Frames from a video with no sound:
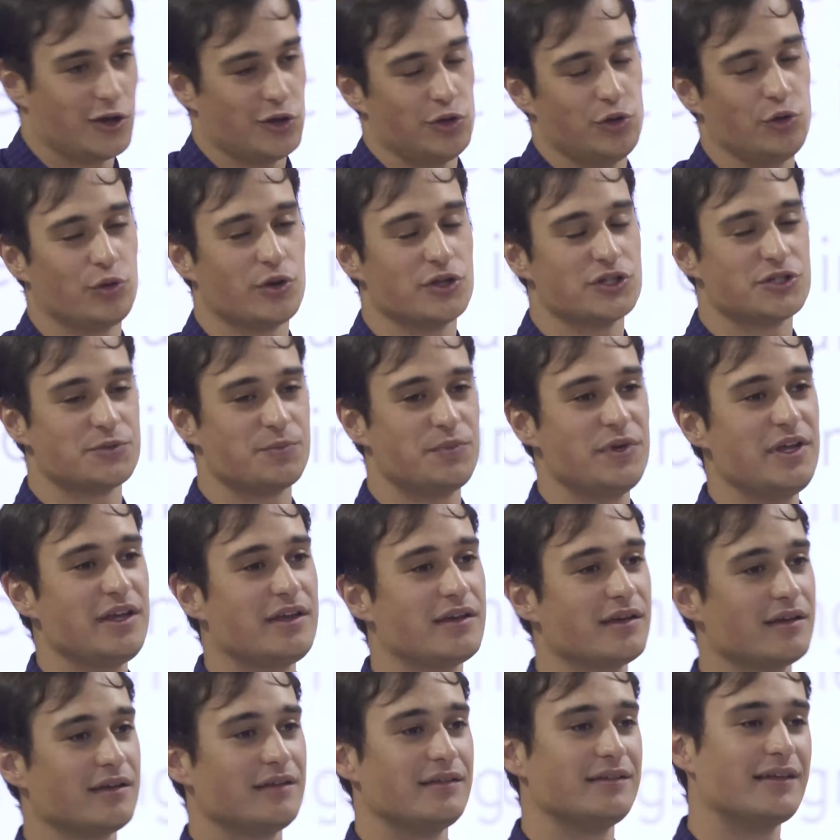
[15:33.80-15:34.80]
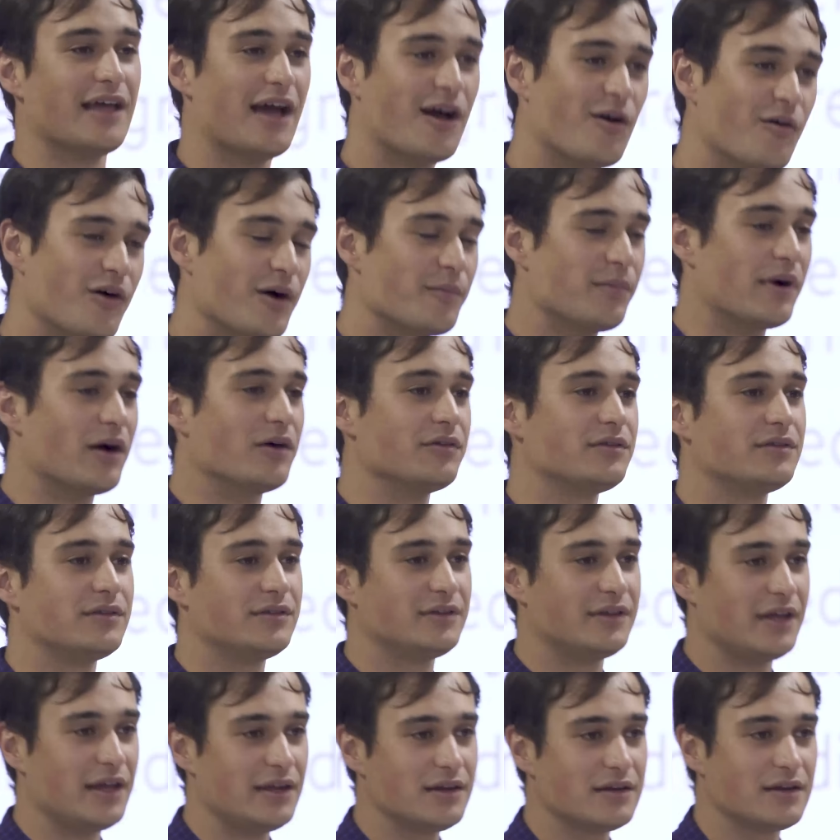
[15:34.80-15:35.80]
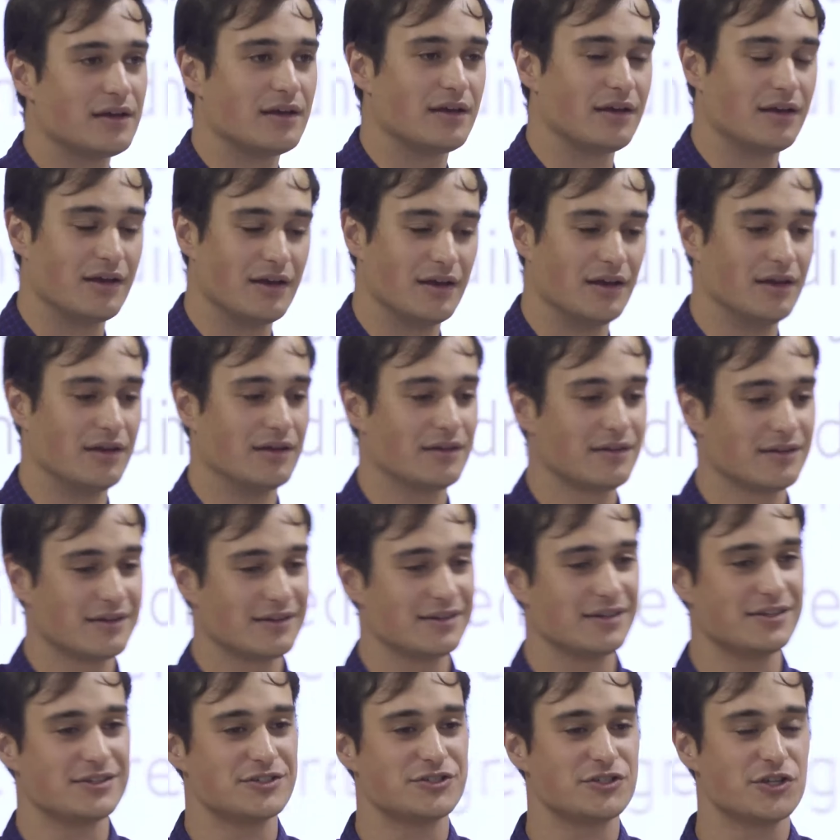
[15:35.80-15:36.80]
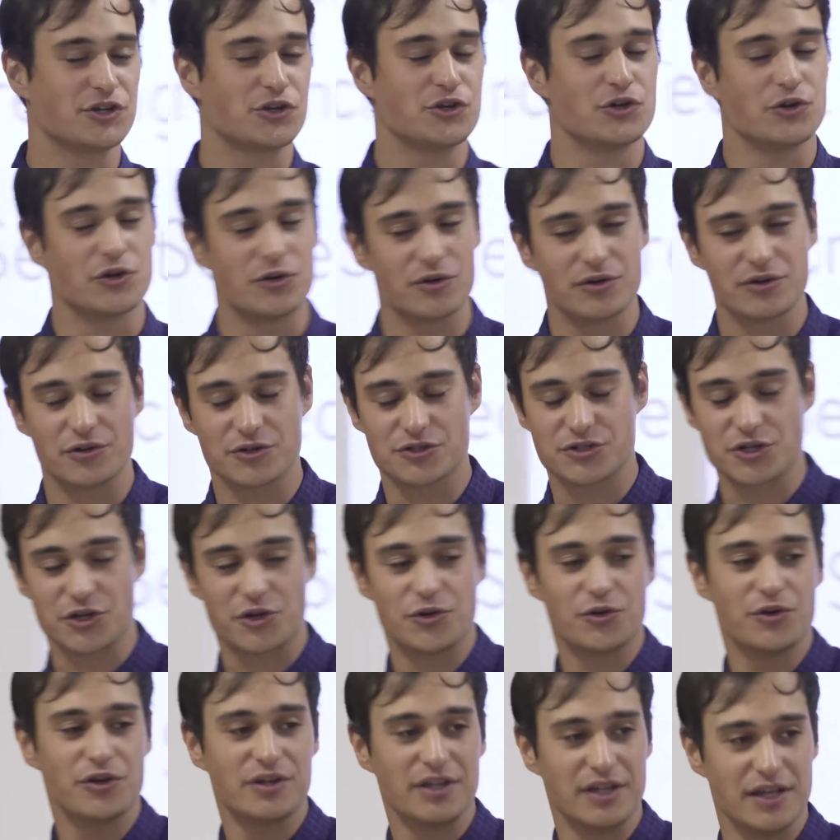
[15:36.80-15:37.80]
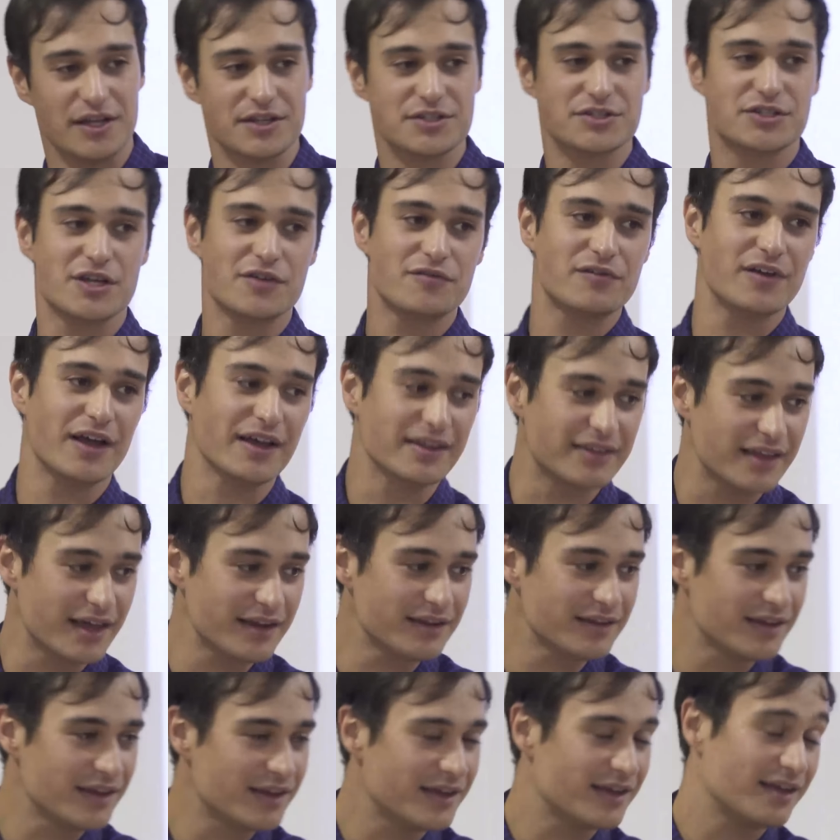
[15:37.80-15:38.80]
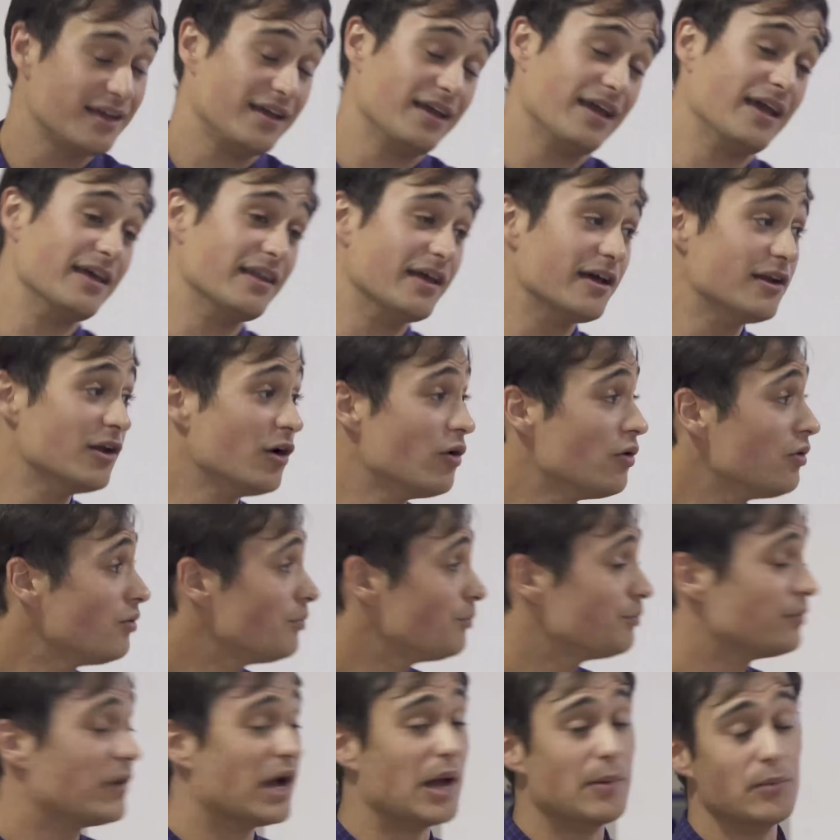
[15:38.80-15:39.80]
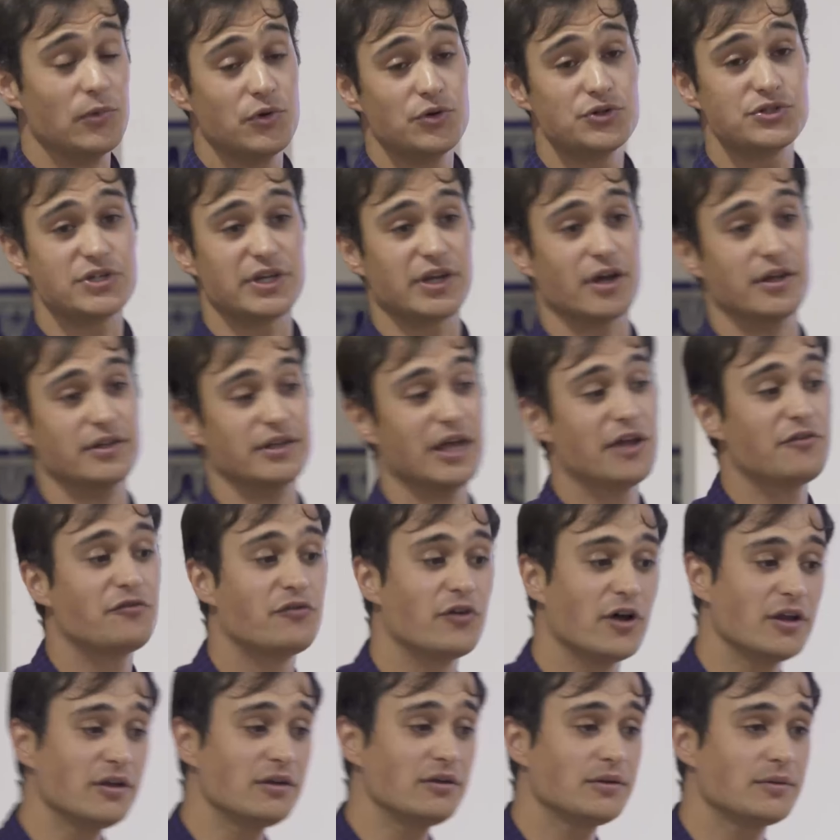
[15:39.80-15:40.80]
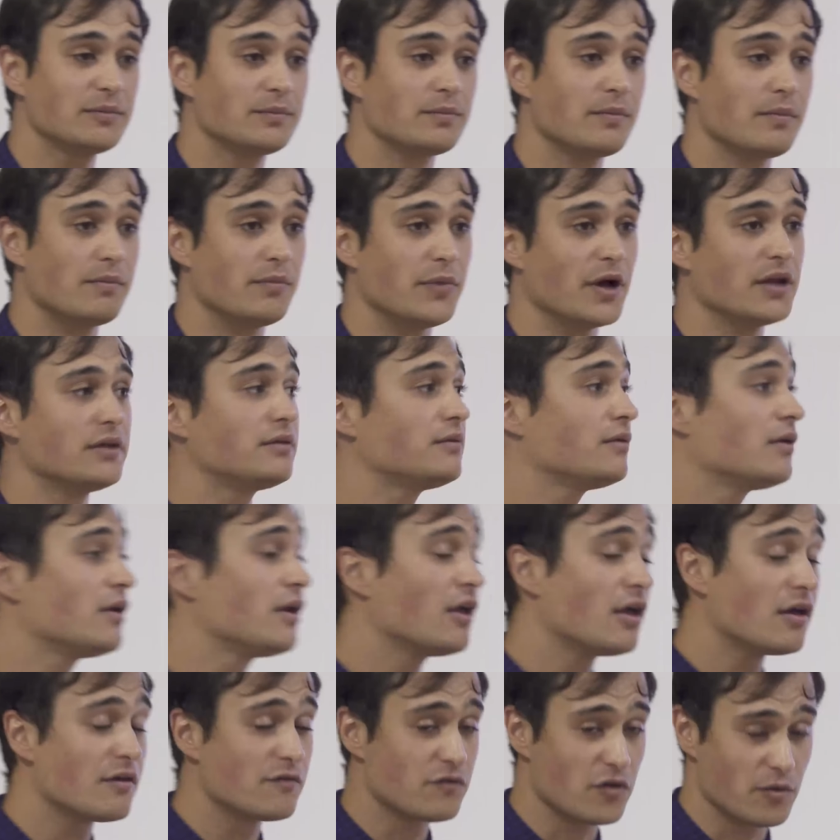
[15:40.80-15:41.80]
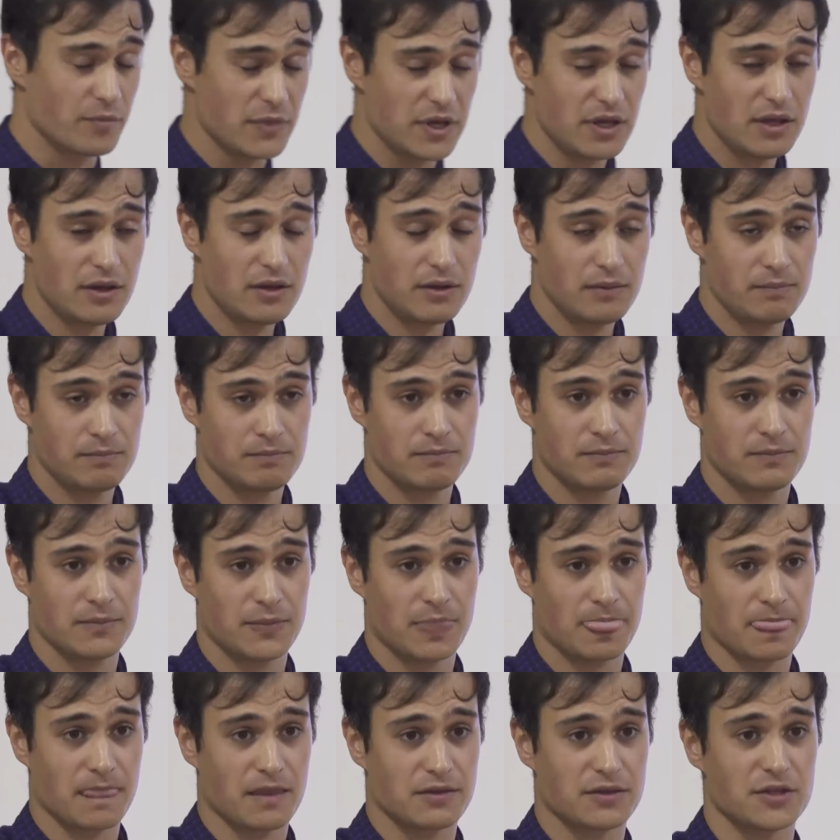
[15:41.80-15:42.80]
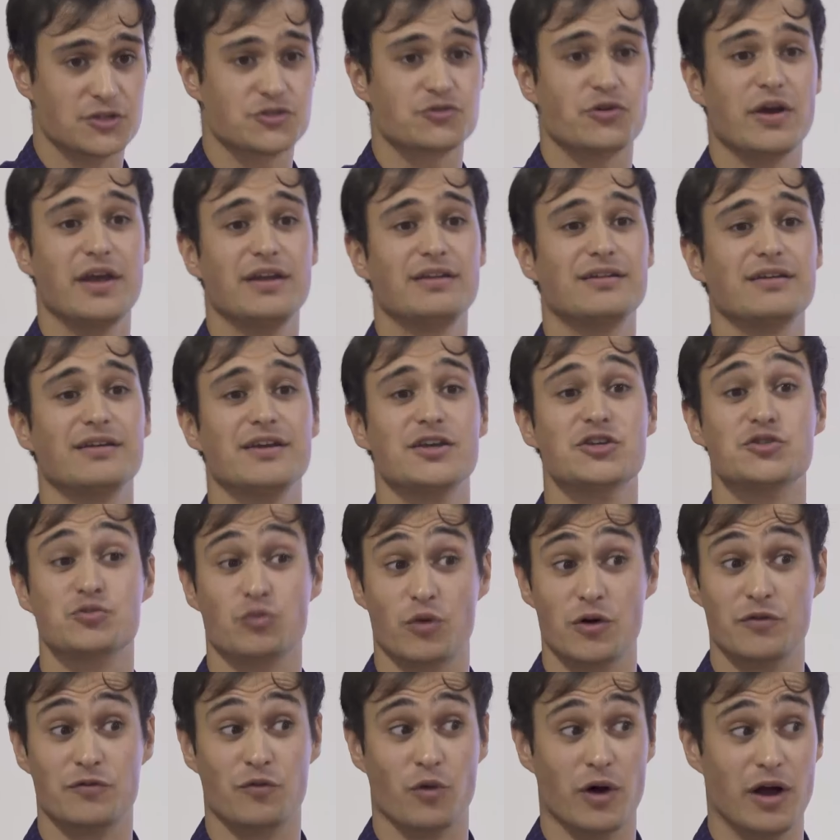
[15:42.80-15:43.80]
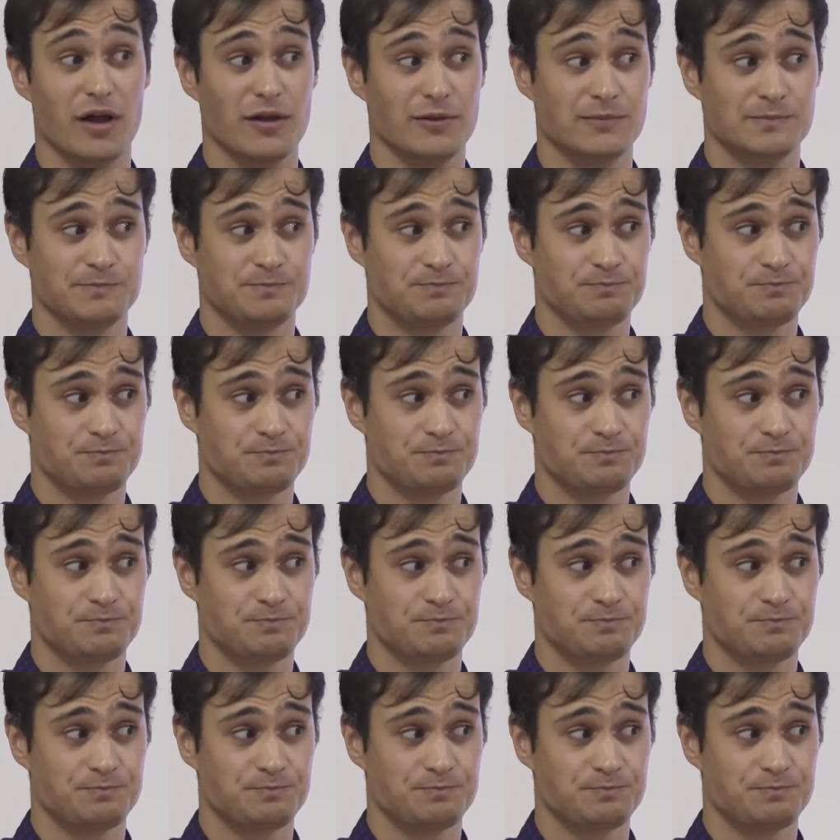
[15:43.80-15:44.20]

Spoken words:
you can speak now about data security and stuff like that. And I know I'm losing on that front, but for me, the trade is worthwhile.